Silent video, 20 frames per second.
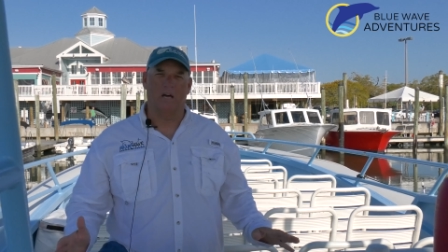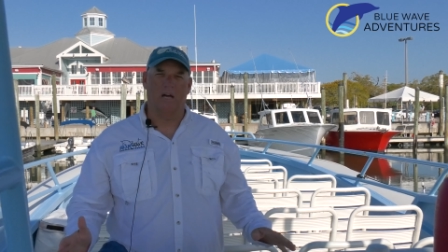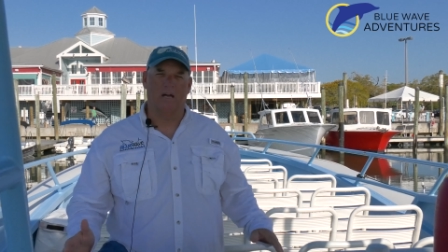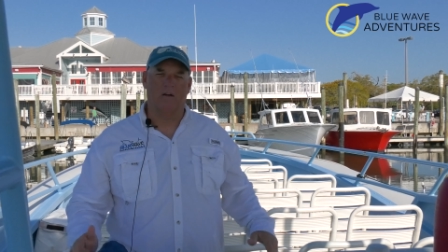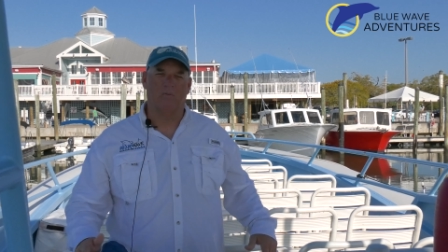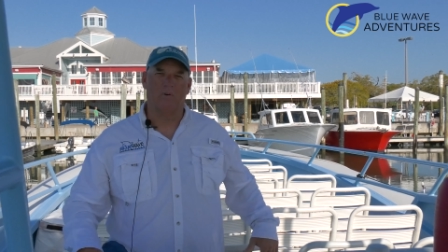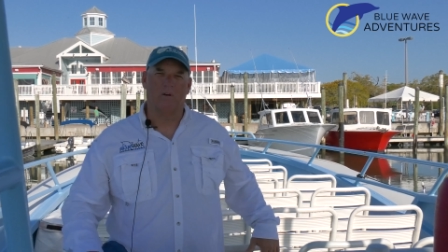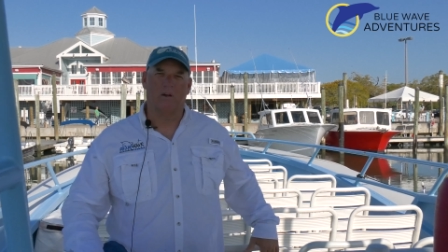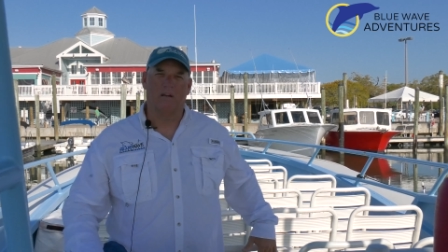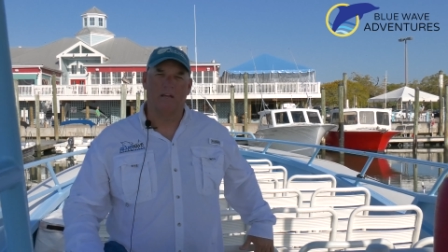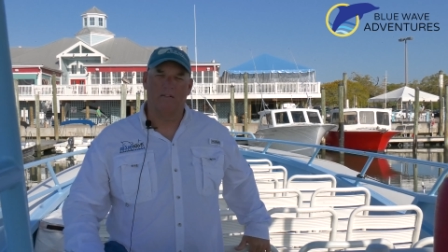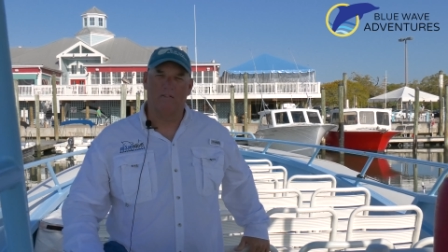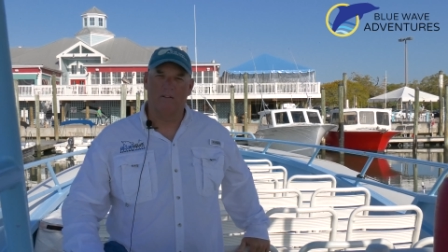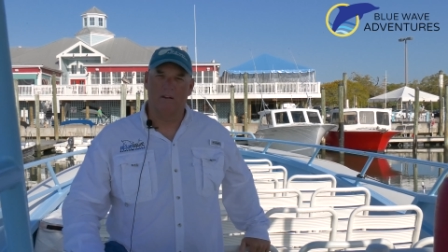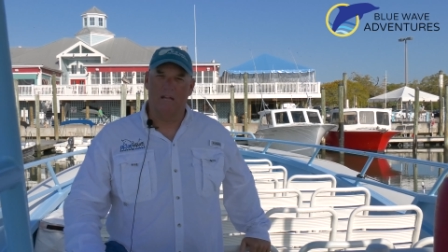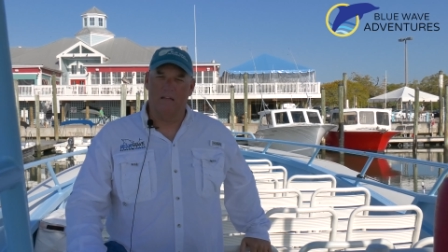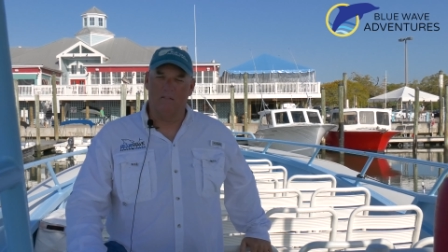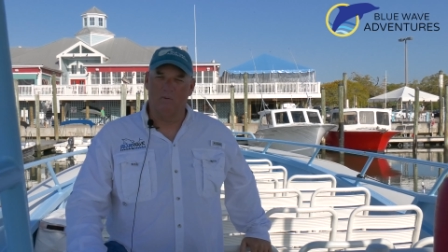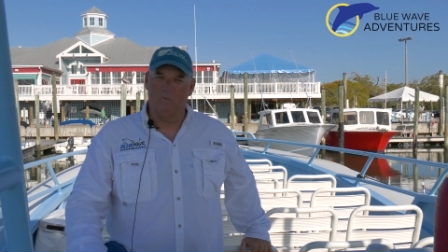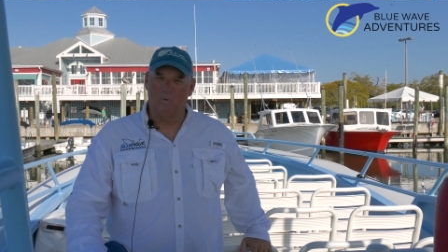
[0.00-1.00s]
clockwork every
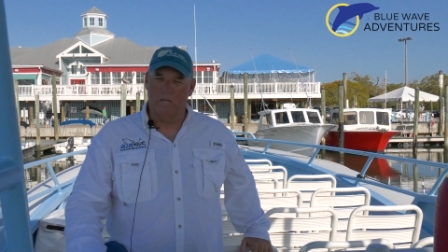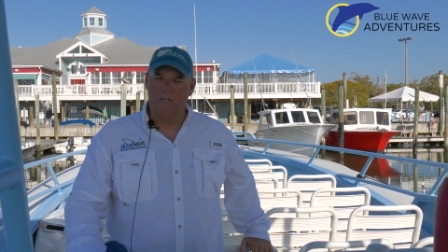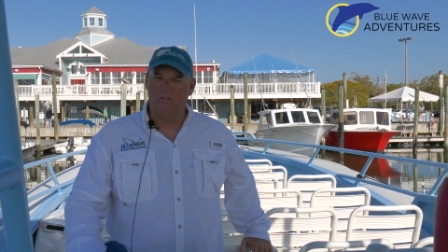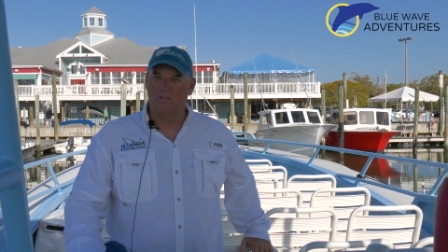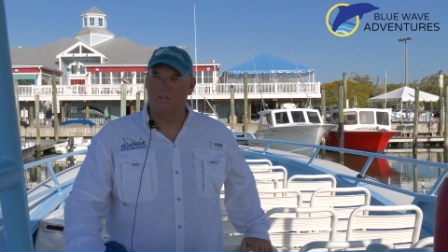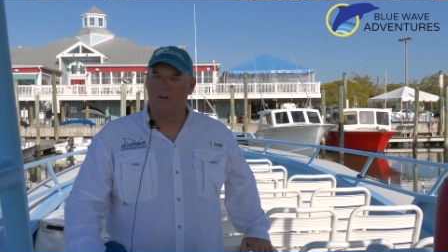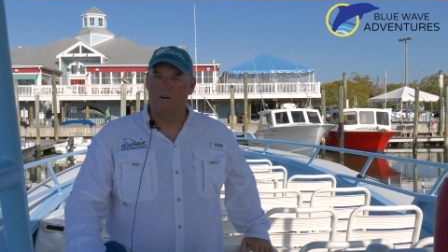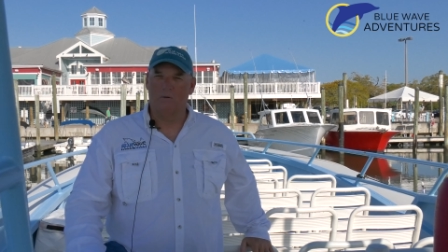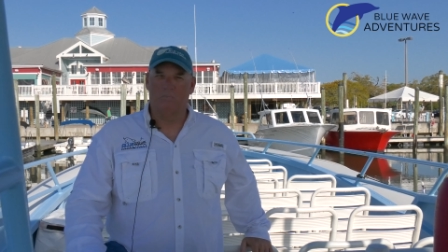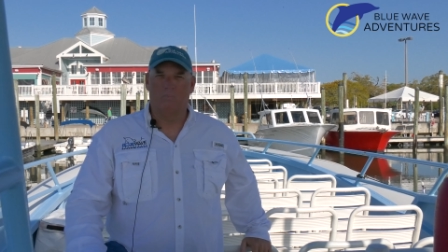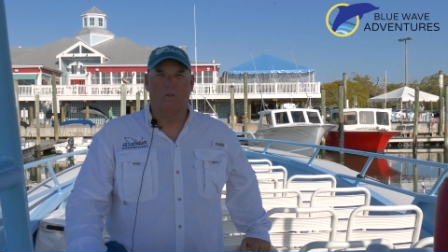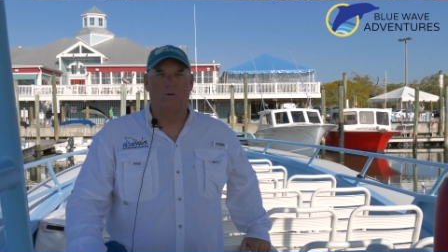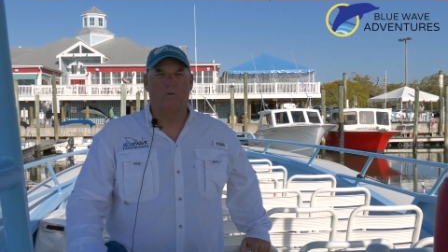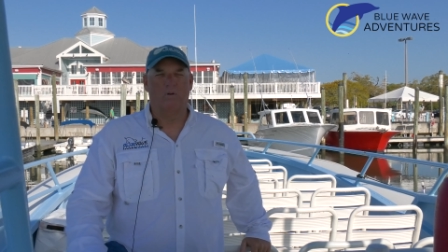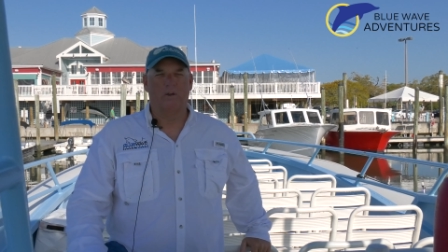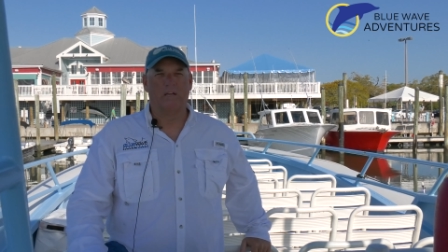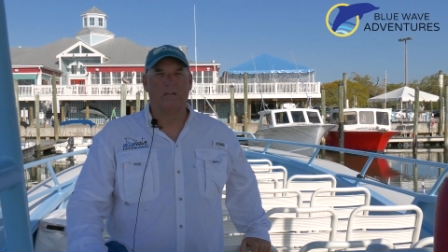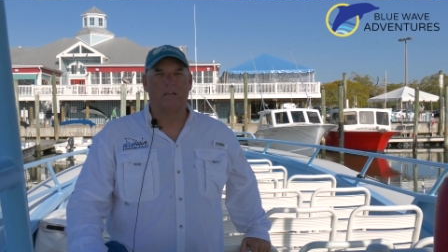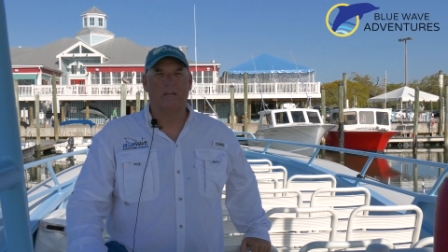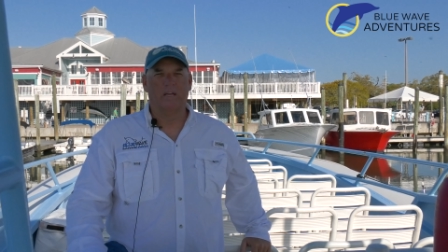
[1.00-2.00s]
day, the winds start
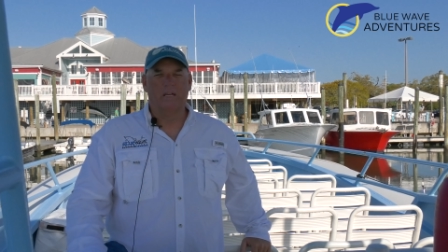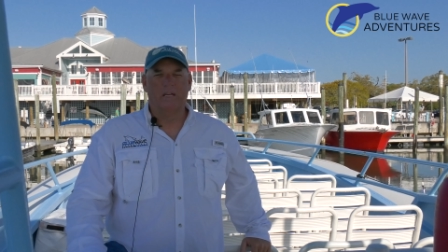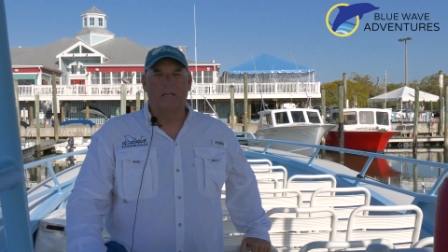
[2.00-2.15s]
blowing